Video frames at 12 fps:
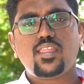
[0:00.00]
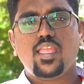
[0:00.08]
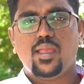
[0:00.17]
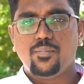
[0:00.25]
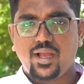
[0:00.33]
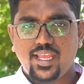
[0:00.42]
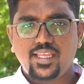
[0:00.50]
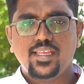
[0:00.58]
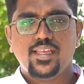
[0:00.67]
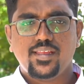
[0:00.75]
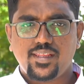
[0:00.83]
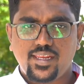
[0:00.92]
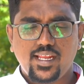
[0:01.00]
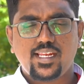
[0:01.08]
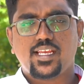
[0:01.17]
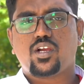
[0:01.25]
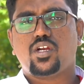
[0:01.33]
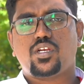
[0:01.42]
Am I
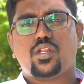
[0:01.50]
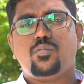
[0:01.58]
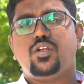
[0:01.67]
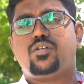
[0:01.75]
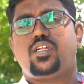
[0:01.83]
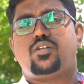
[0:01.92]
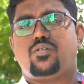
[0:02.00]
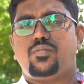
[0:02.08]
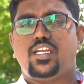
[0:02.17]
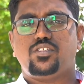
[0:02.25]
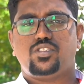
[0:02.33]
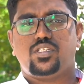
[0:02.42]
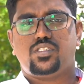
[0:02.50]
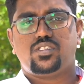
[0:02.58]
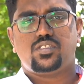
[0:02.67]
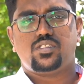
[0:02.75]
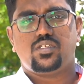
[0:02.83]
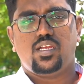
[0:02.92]
really contributing to my
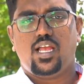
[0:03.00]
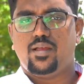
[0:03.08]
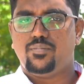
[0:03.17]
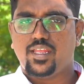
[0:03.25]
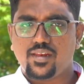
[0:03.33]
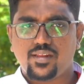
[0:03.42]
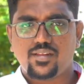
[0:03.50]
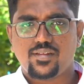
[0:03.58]
church? Amen.